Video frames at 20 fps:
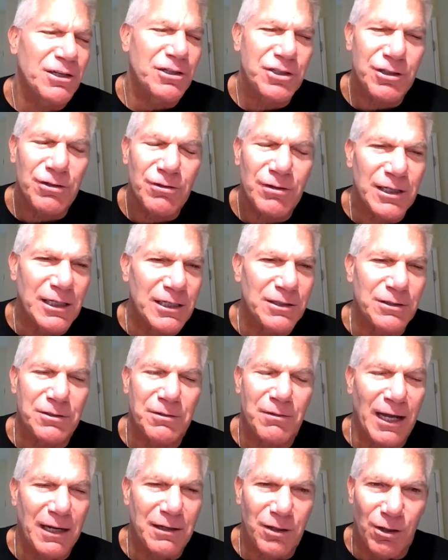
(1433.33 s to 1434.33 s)
It certainly is
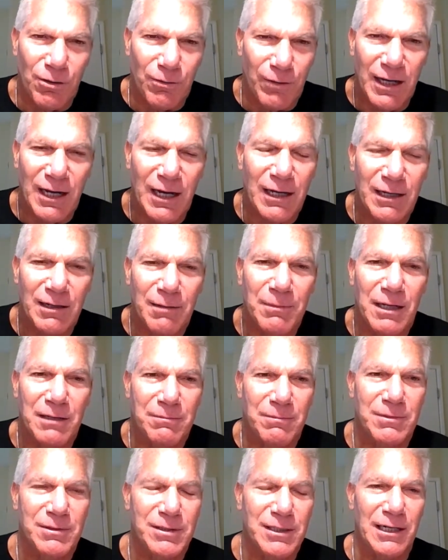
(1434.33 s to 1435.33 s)
that going on. I'm not
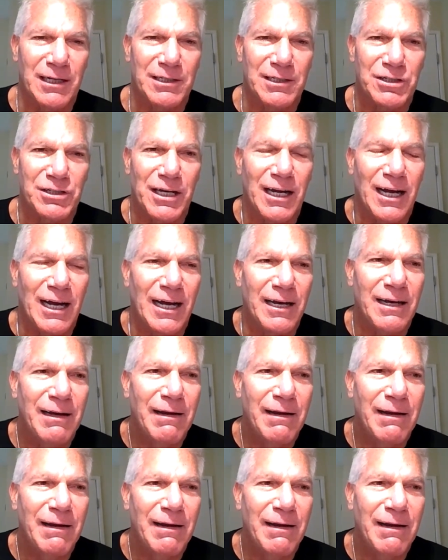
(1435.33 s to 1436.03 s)
saying it's not.